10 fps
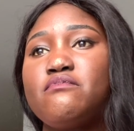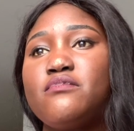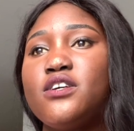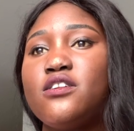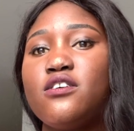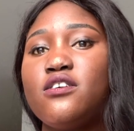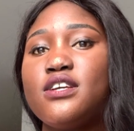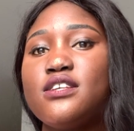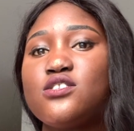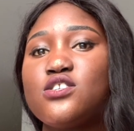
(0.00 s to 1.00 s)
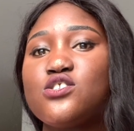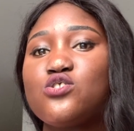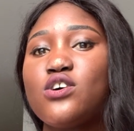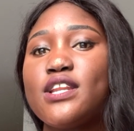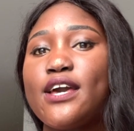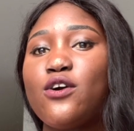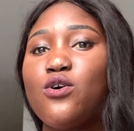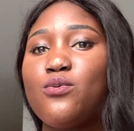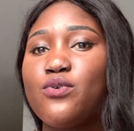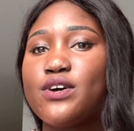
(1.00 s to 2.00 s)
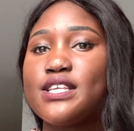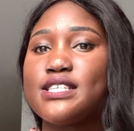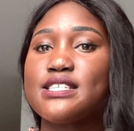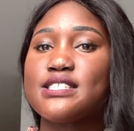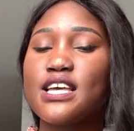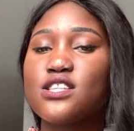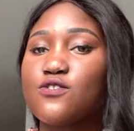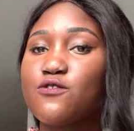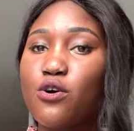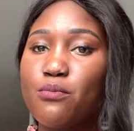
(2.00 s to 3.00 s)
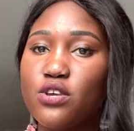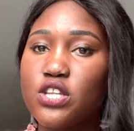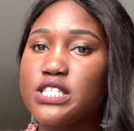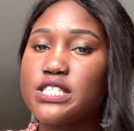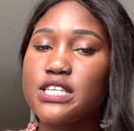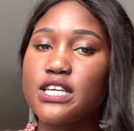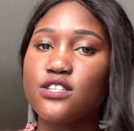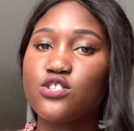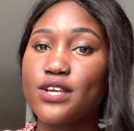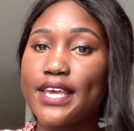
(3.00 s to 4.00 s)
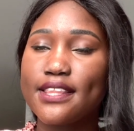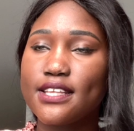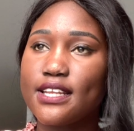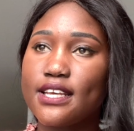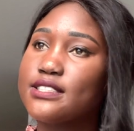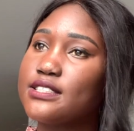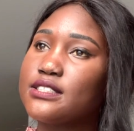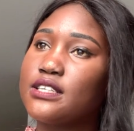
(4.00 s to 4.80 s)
you know, it's not like home where there's a sense of community and togetherness.